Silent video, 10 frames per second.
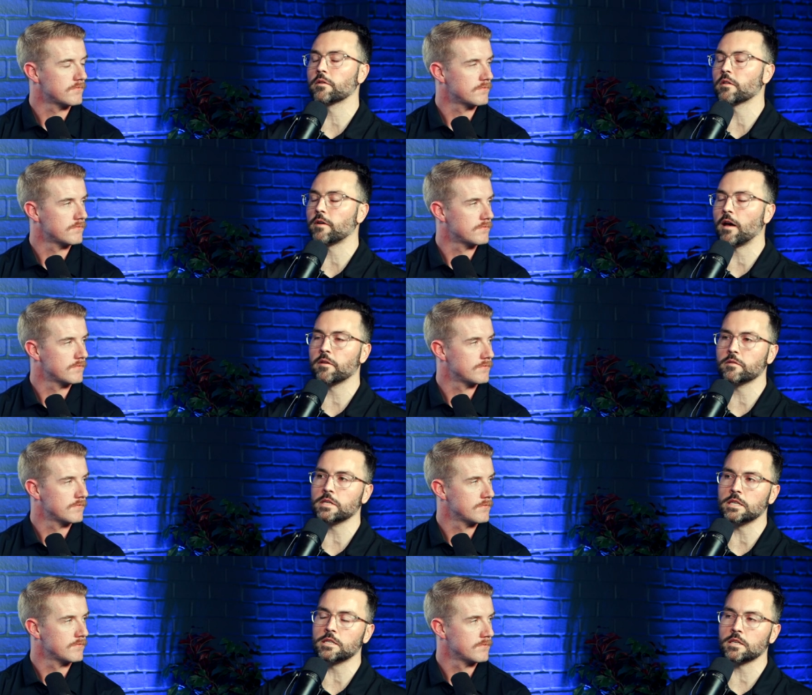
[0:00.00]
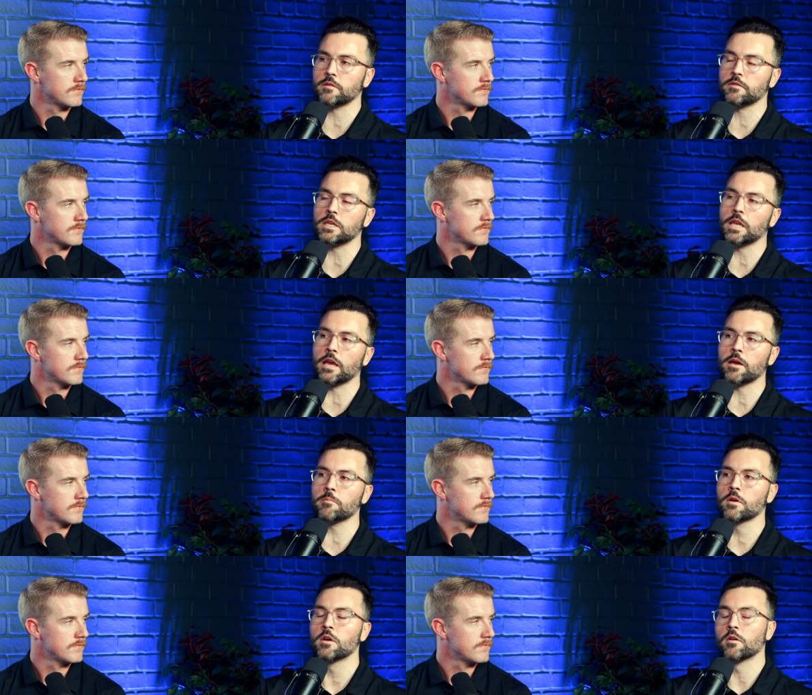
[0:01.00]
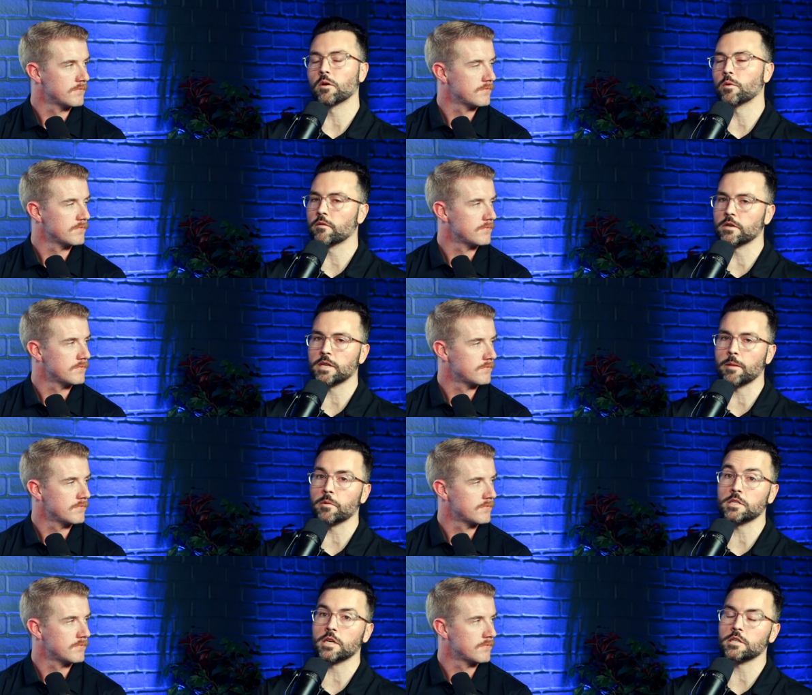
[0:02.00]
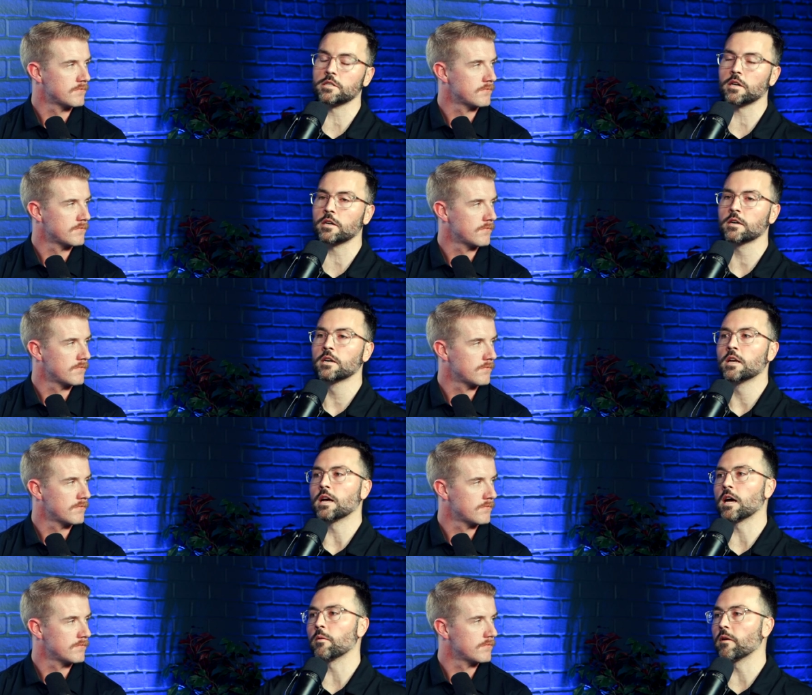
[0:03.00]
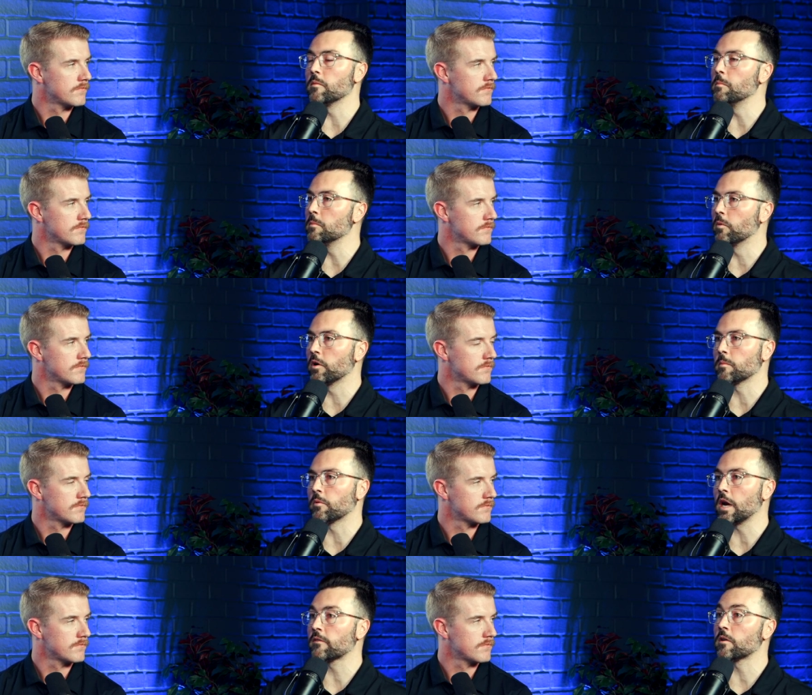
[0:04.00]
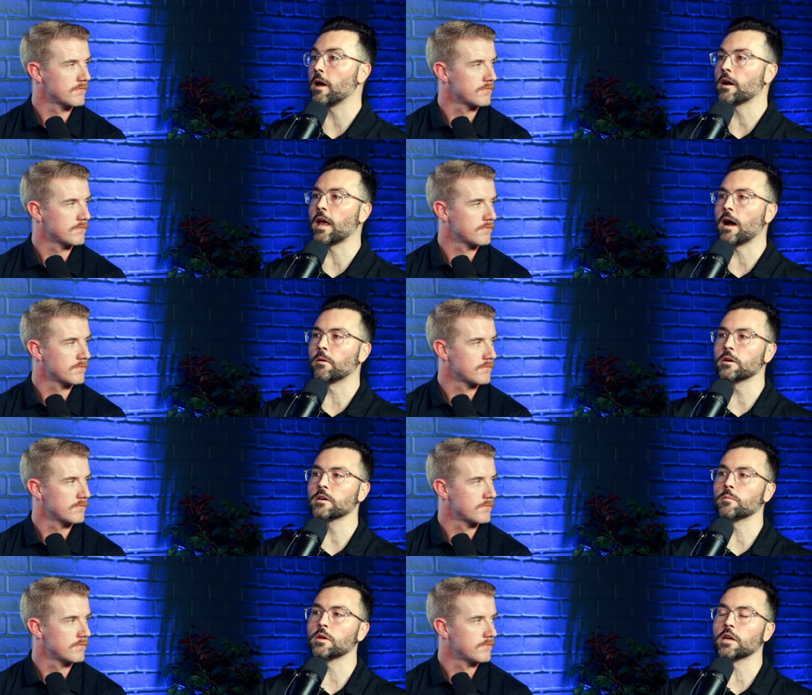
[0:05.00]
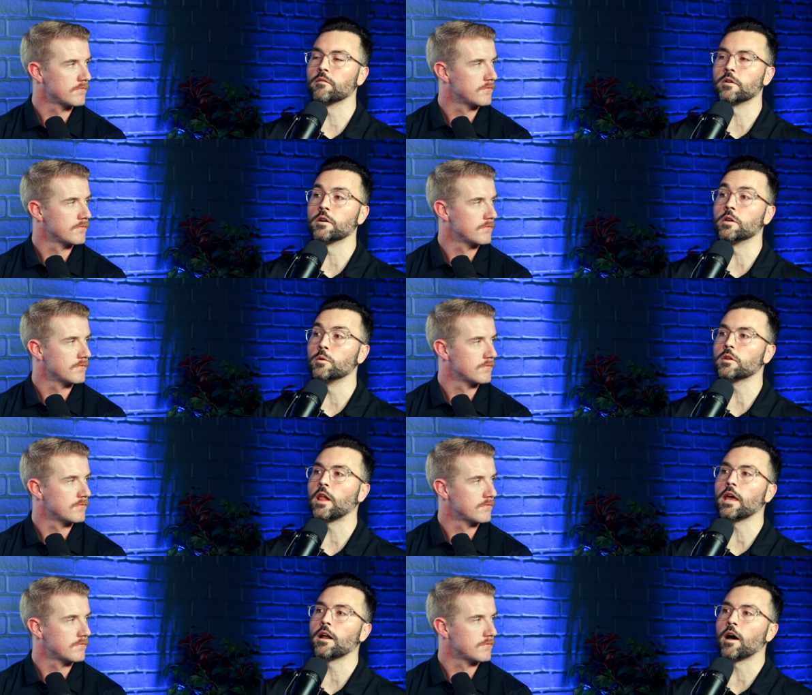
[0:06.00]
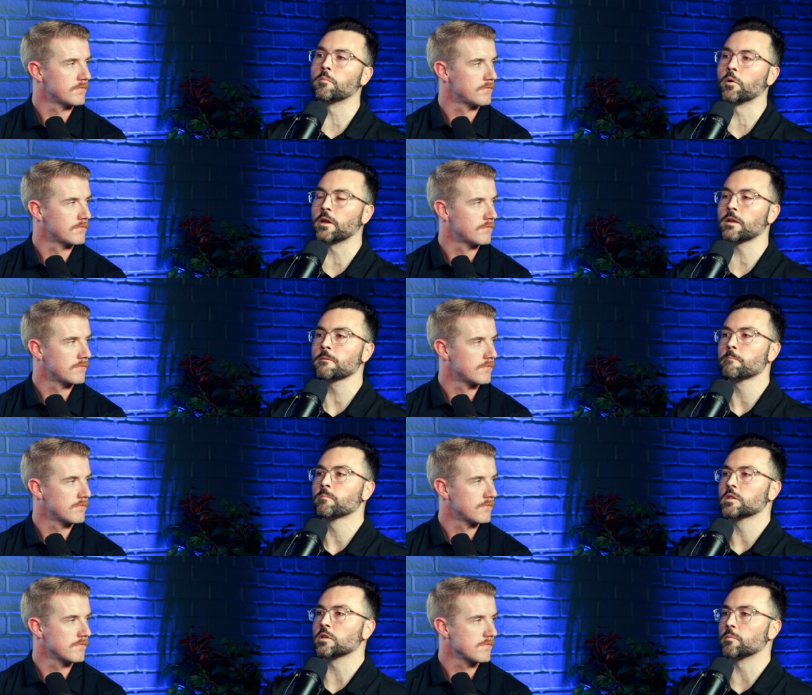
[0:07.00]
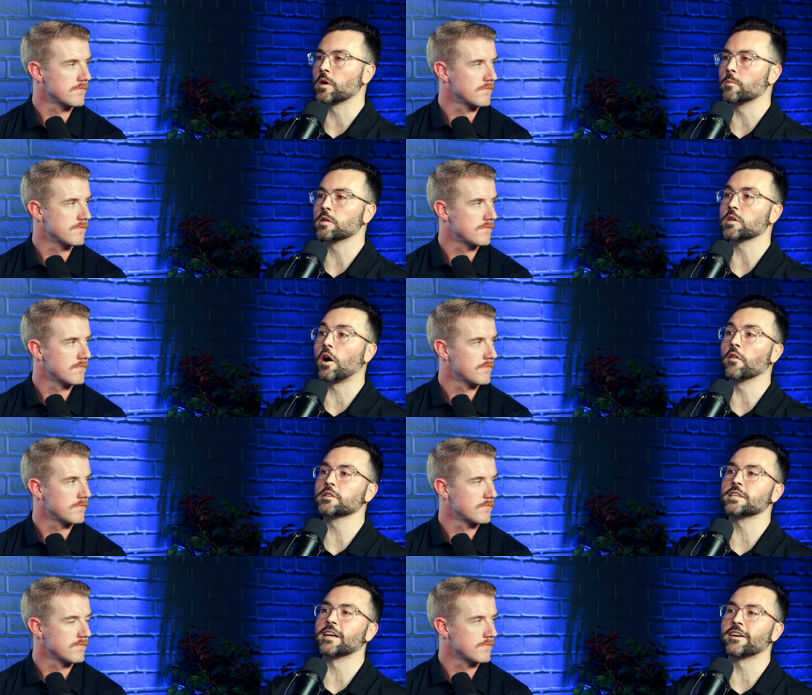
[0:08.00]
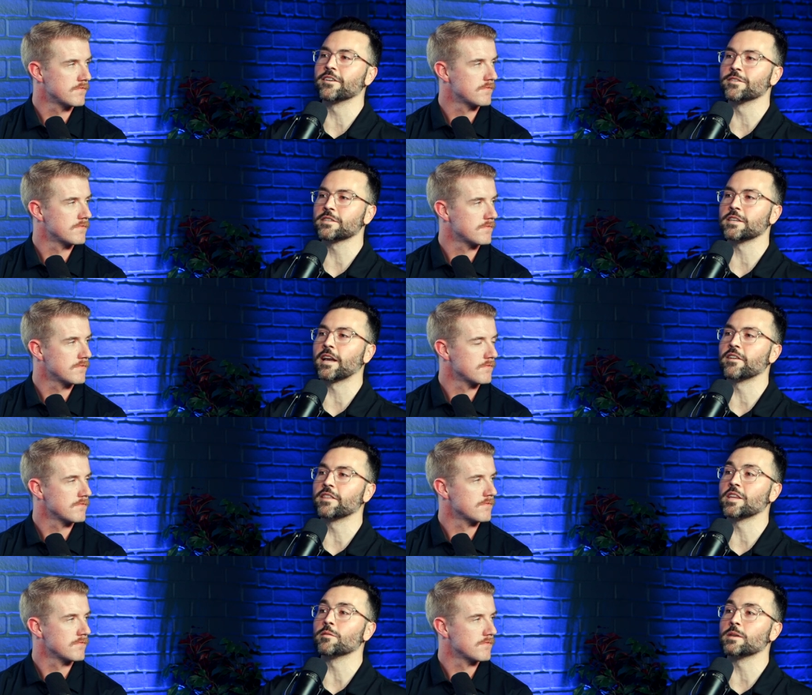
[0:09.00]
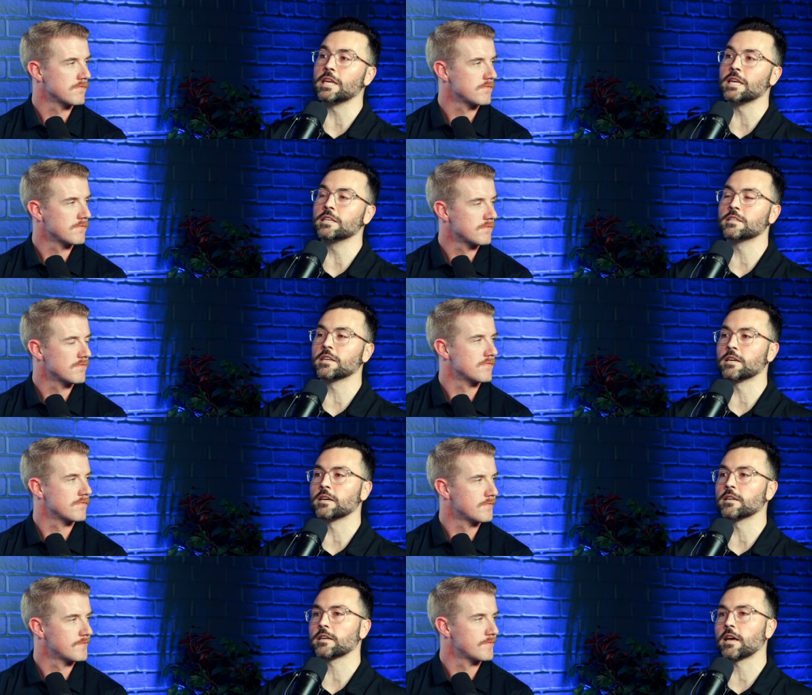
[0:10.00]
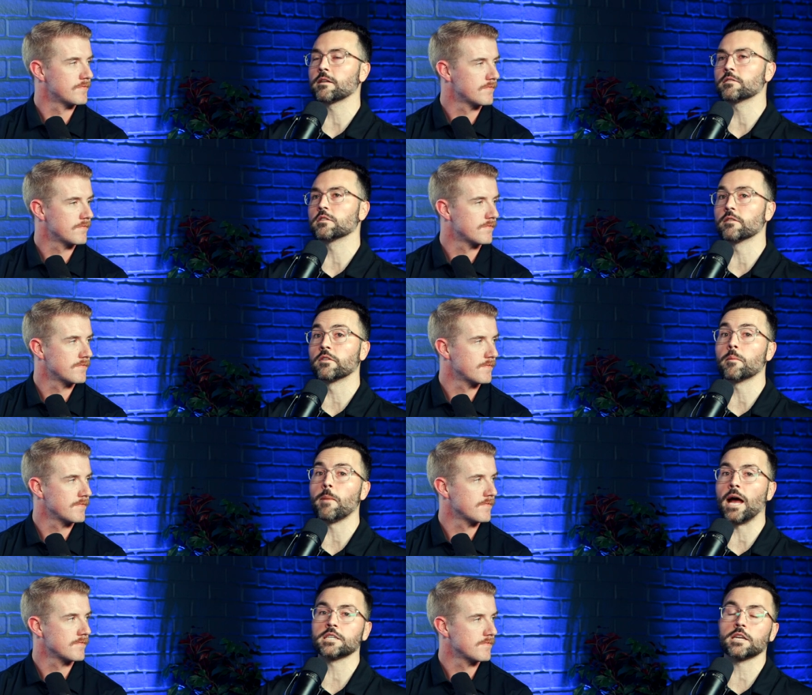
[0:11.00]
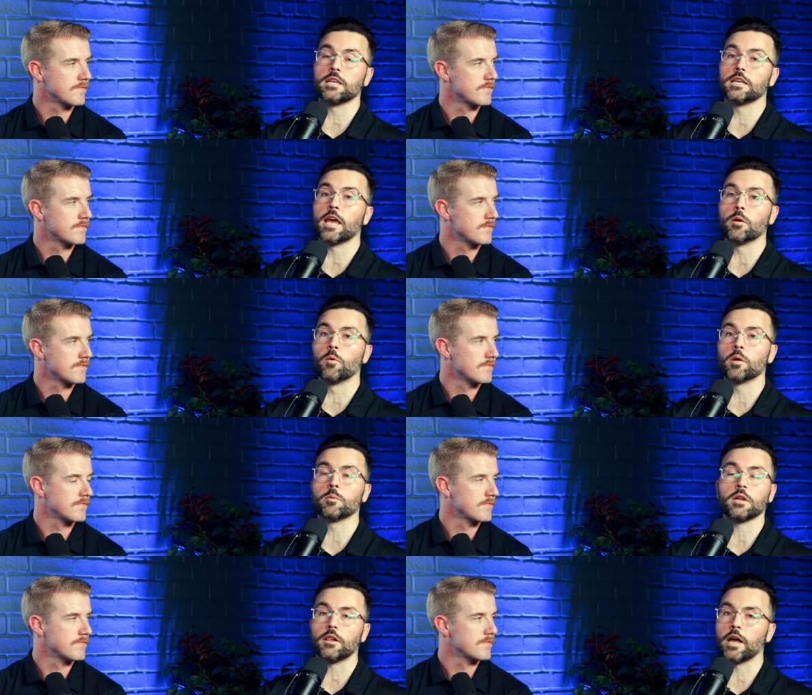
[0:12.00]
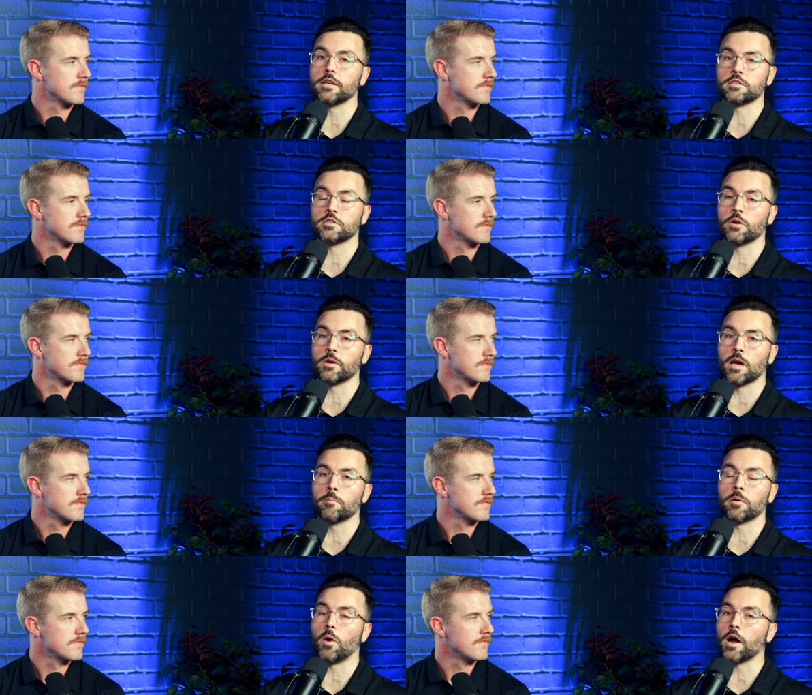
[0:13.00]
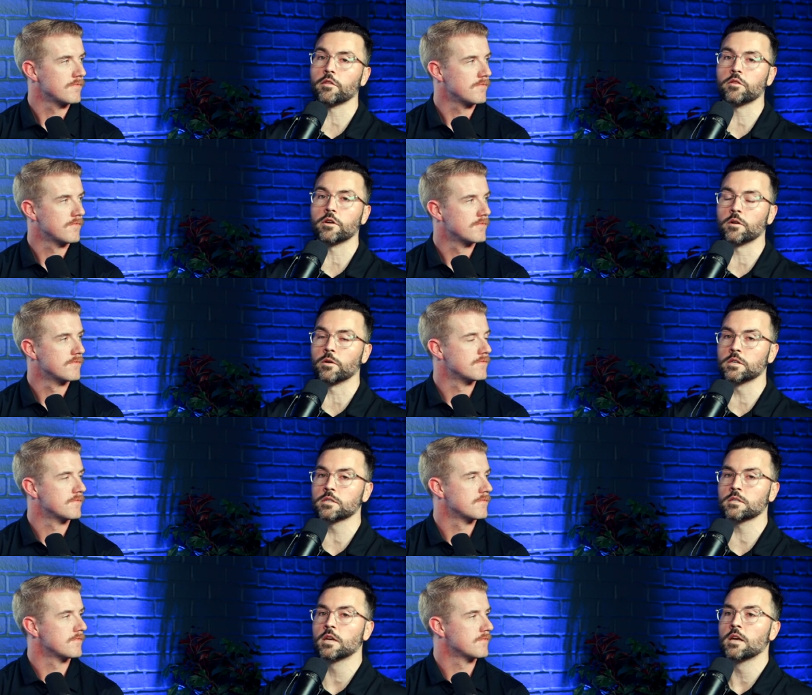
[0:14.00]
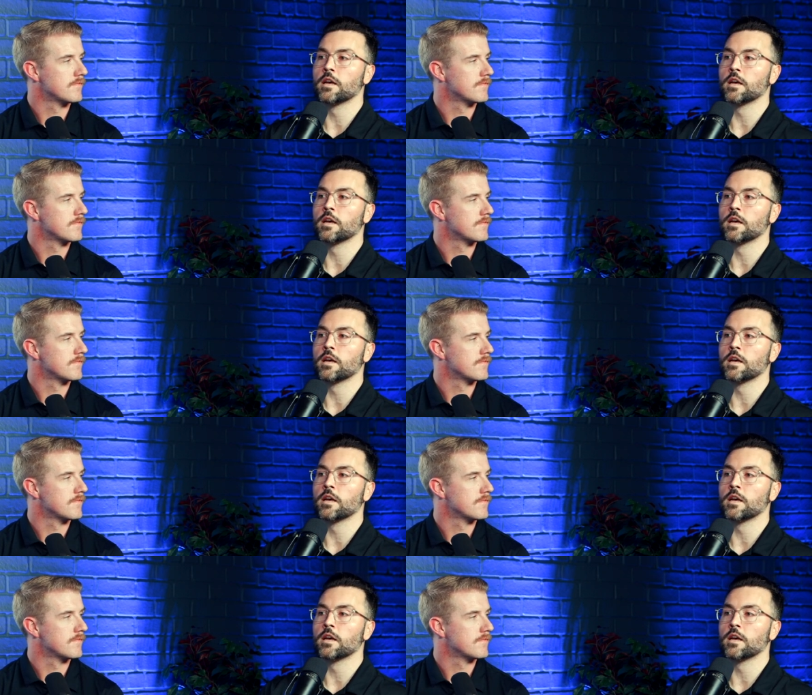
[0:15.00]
Speaker 1: for the 5:15, 6:15 a.m. or whatever time your sessions are. We have a mid-morning break for about an hour, and we cover new client onboarding. So pretty much all the scenarios and everything you need to kind of deliver the magic on day one when a client's showing up and walking through your doors.